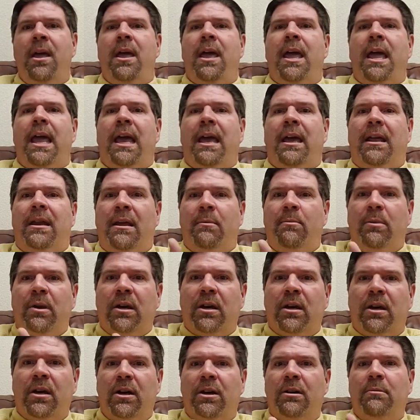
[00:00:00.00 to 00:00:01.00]
And it
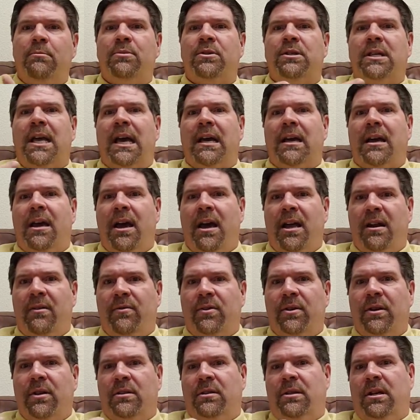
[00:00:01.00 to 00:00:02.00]
becomes that kind
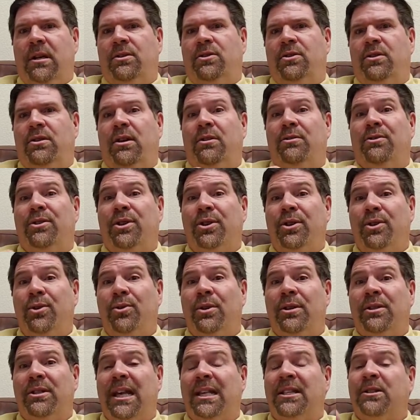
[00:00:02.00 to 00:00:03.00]
of contention there too,
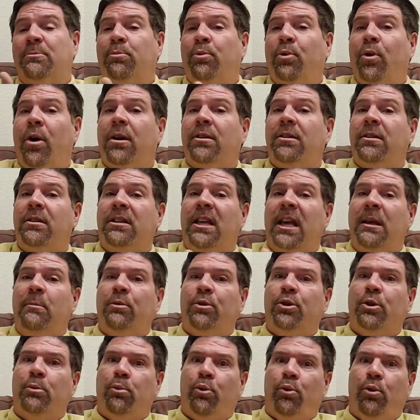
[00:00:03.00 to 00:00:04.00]
is that's brought to the
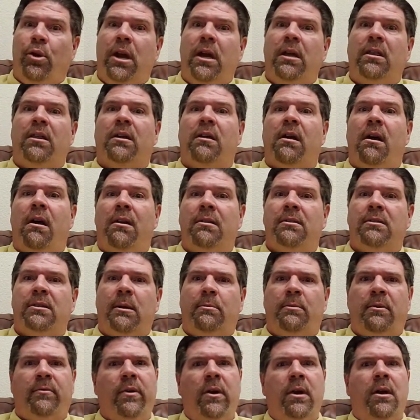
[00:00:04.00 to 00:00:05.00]
table to bring the
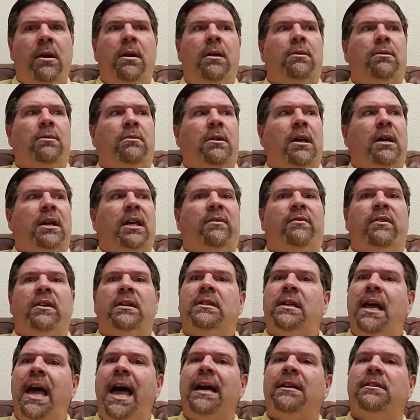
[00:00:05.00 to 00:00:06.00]
concept of they're not giving
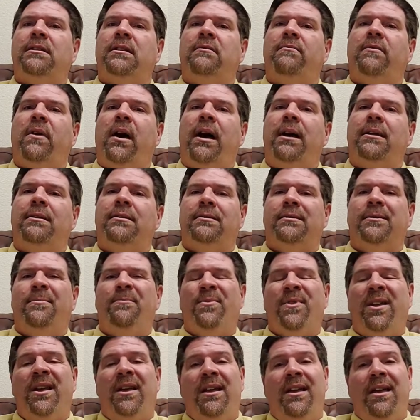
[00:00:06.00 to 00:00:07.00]
tax advice.
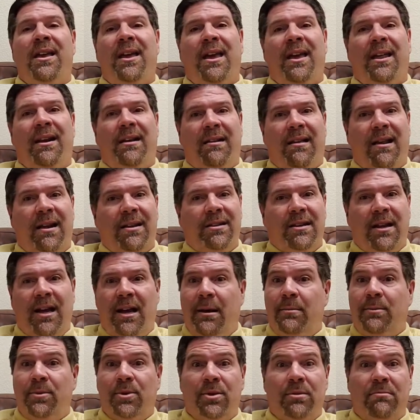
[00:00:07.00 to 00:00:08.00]
And a lot of
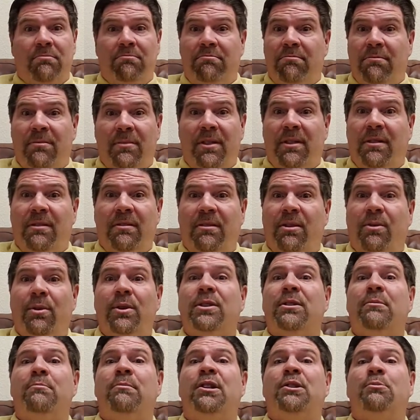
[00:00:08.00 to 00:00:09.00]
times there
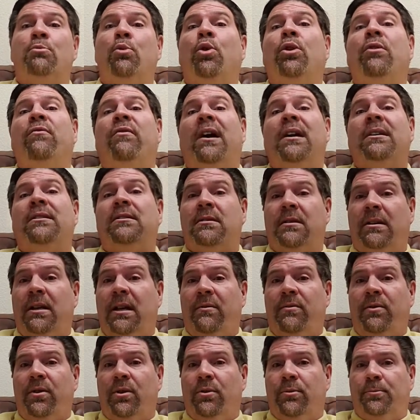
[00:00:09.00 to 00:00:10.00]
isn't much more advice to
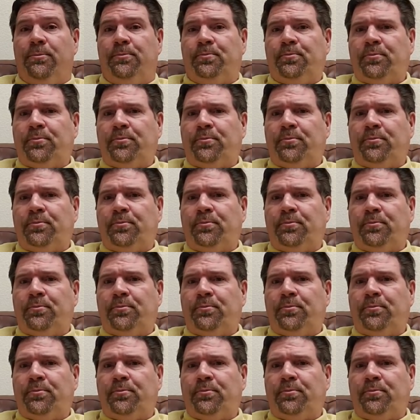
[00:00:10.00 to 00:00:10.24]
give you.